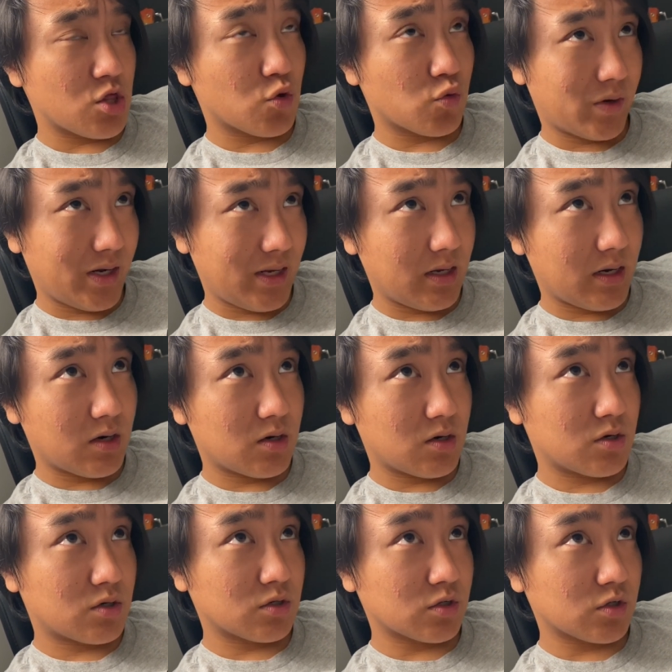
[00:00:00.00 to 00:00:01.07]
3
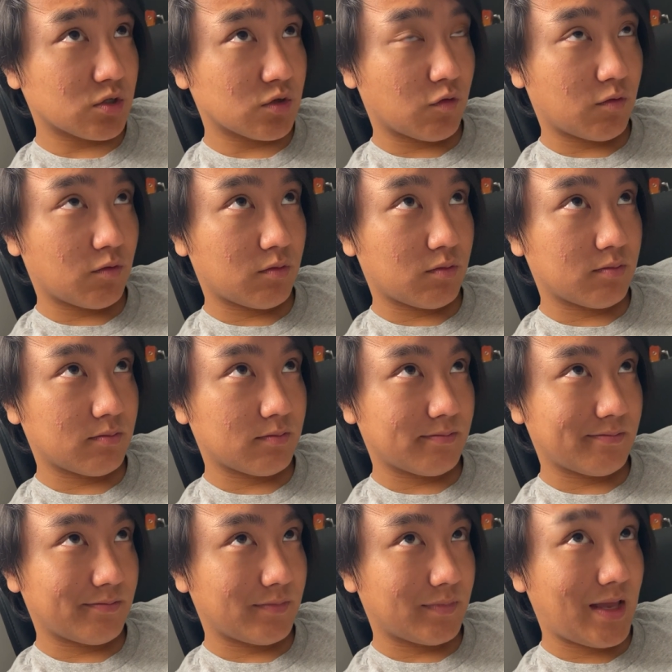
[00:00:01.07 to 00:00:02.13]
years, or
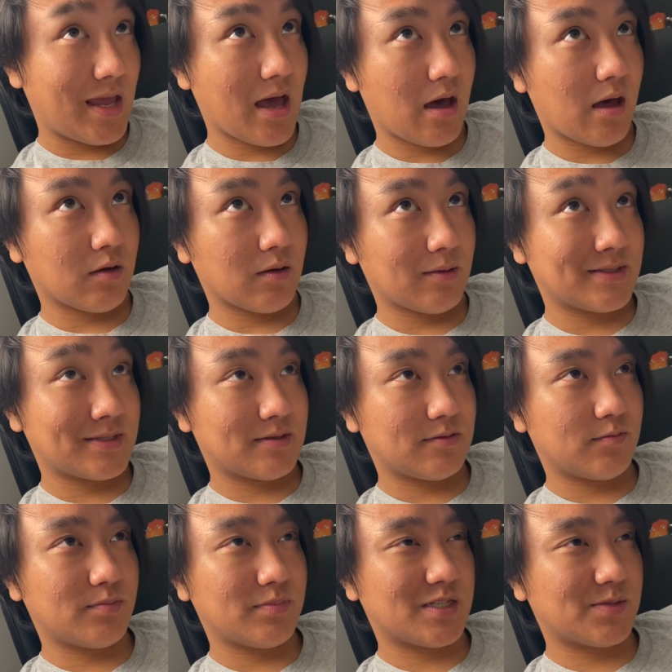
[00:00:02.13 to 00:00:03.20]
yeah,
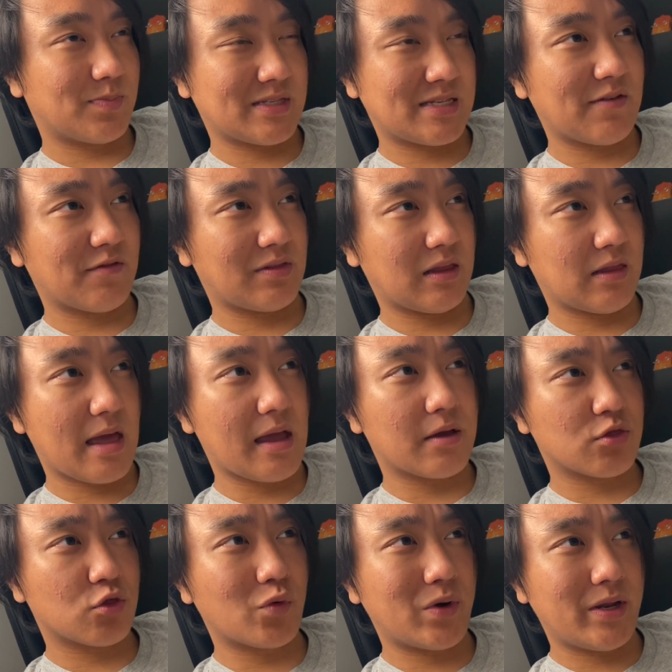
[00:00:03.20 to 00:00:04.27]
specifically like
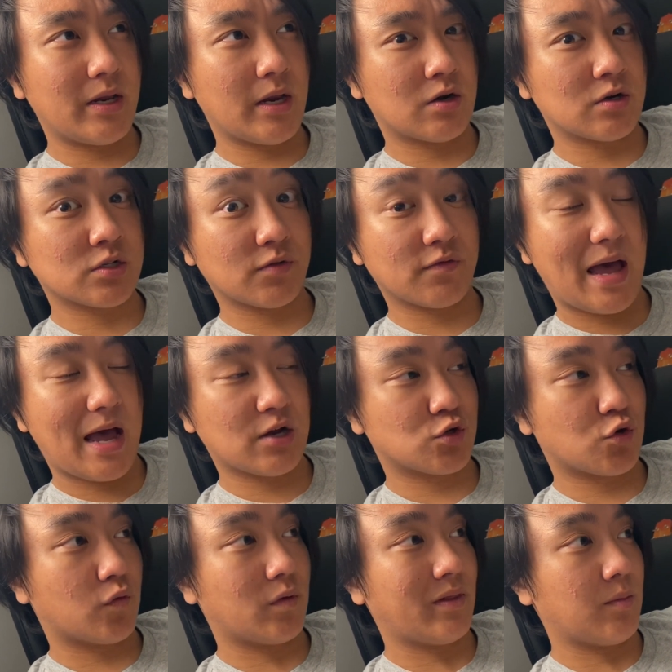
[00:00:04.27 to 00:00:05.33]
3 years of
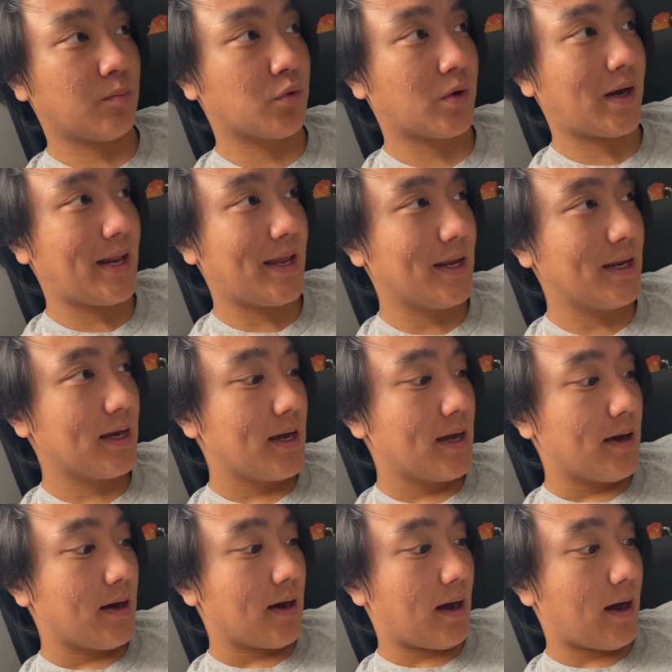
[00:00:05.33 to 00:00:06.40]
actual really breeding,
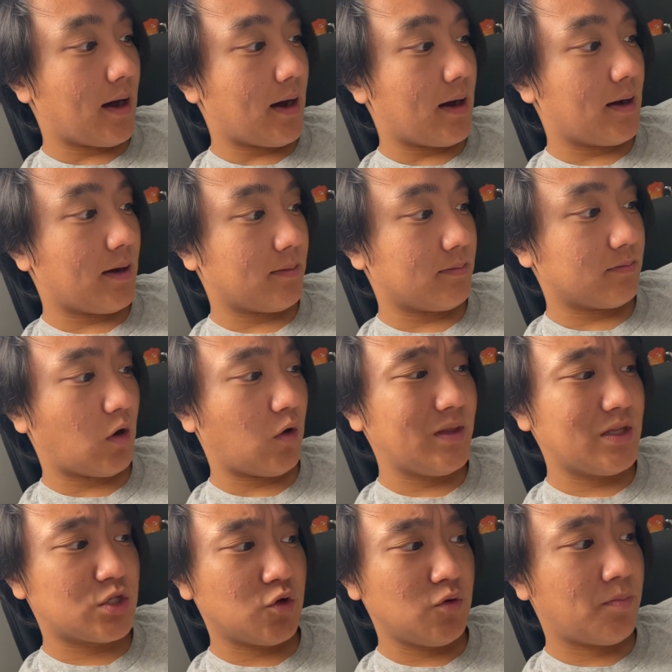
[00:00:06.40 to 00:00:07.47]

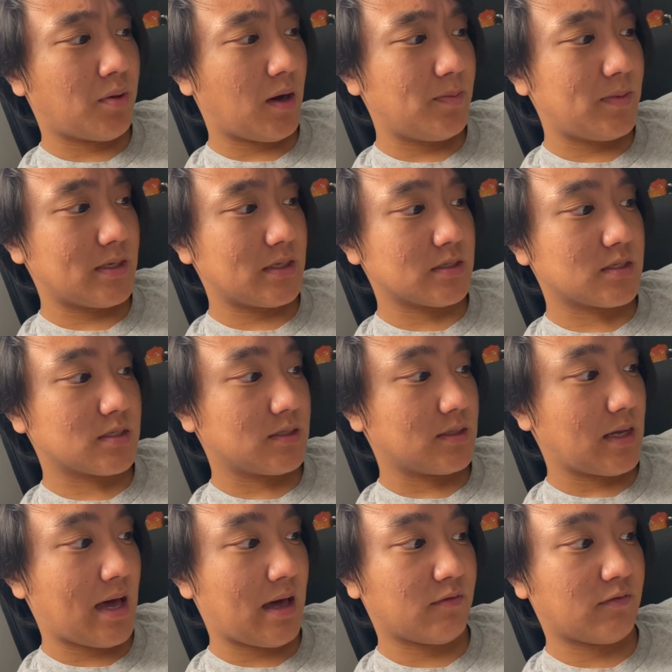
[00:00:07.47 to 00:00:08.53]
only two puppies
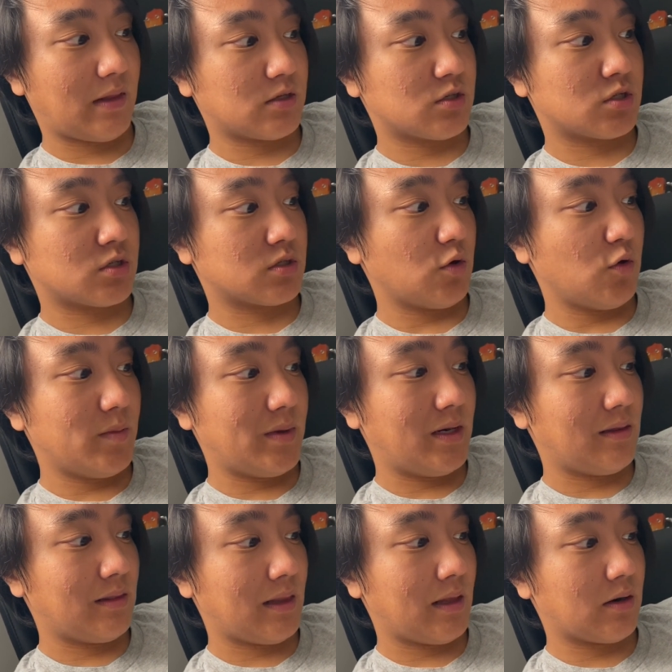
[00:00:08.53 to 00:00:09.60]
out of like so
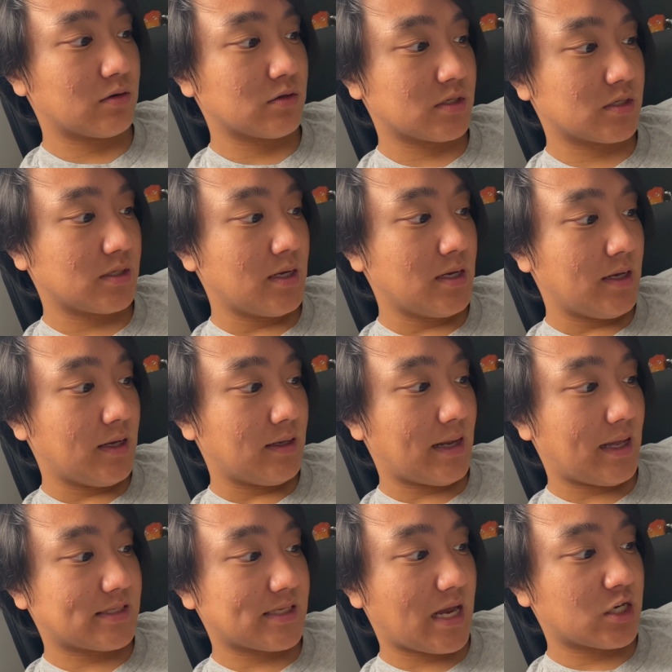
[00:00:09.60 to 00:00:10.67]
many litters
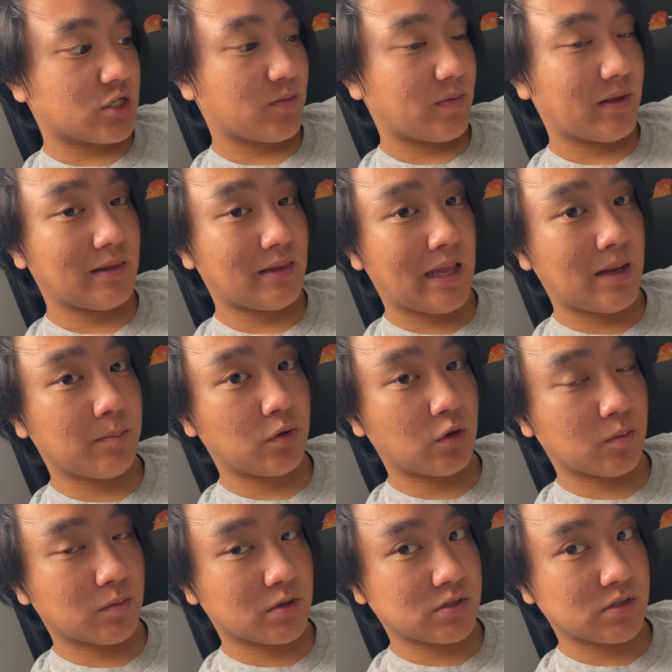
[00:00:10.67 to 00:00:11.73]
that's actually been late
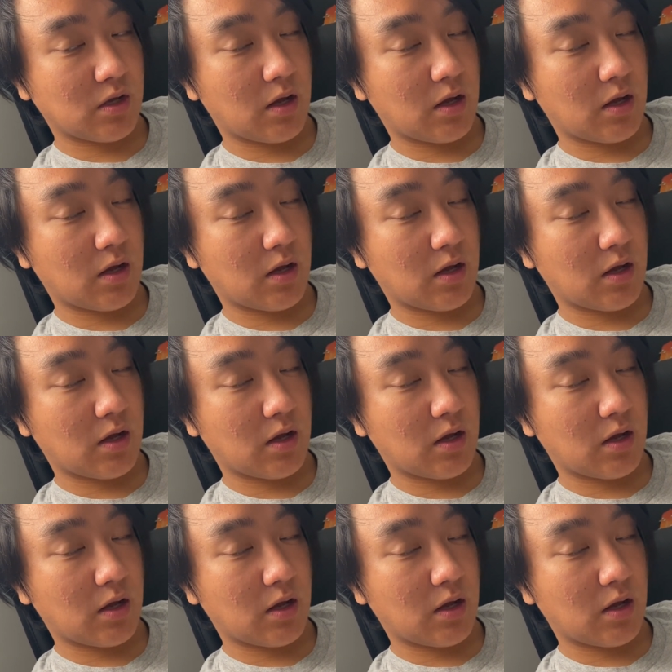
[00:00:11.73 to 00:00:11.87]
bloomers